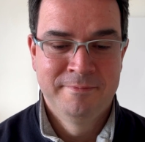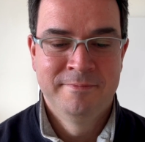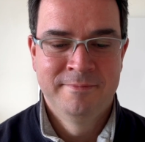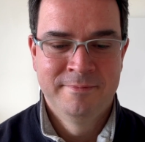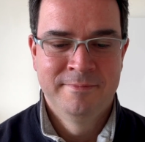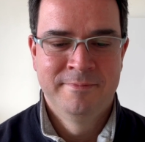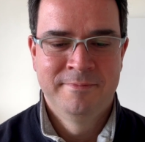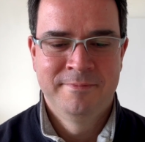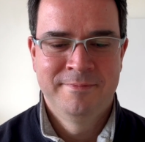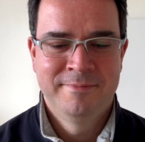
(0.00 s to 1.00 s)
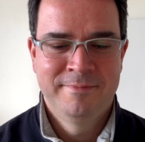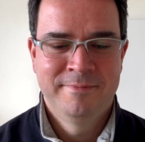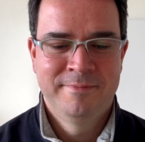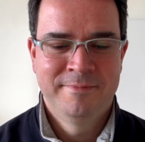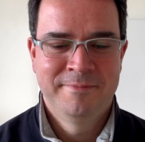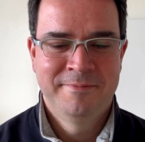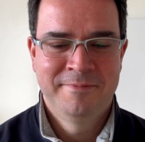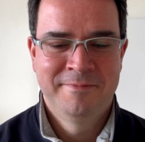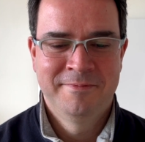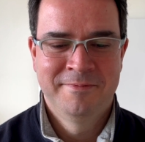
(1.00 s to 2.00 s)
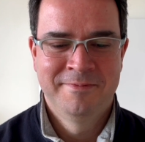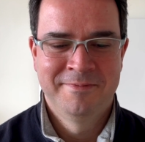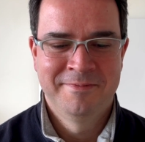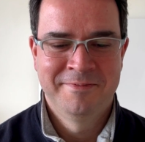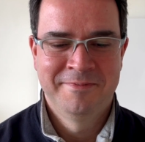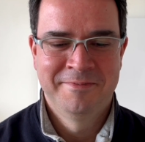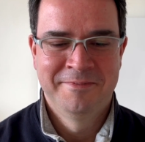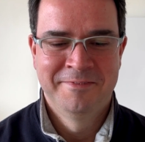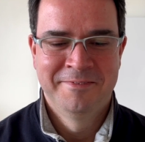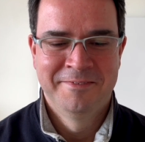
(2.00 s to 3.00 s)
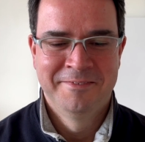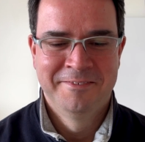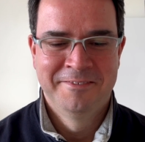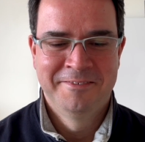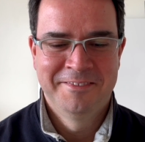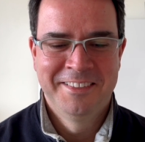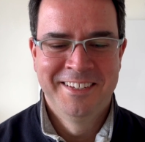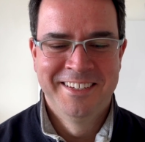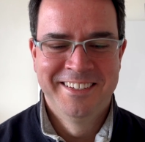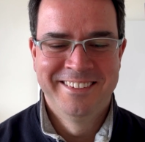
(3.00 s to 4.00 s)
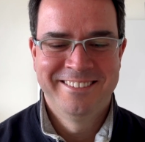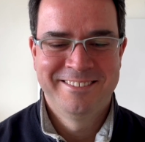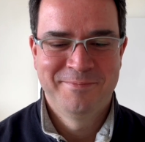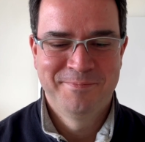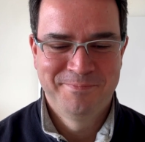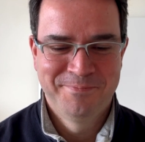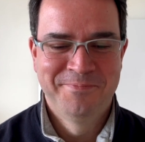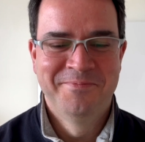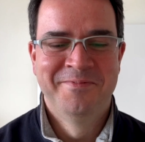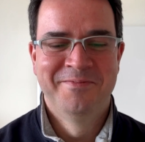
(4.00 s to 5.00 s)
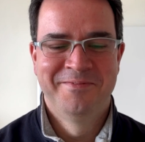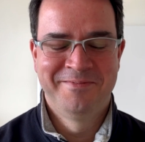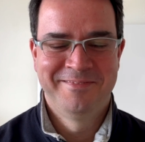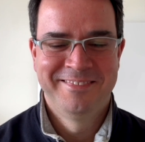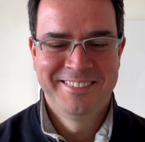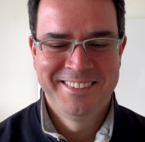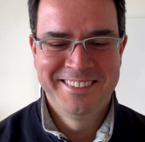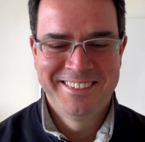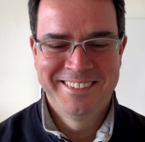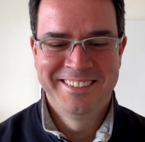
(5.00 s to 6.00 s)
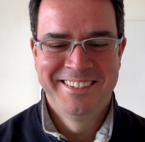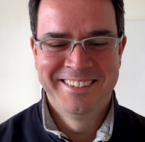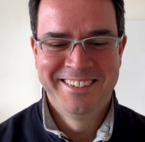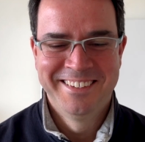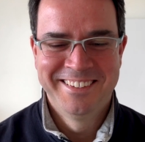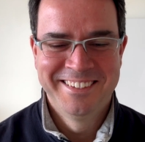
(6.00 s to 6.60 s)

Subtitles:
This person isn't speaking.